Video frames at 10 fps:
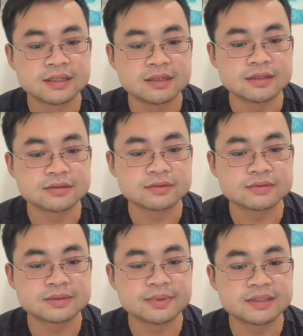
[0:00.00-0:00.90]

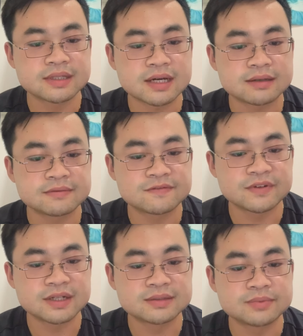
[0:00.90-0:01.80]
up
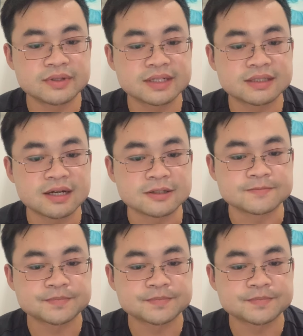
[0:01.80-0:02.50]
fat breakdown.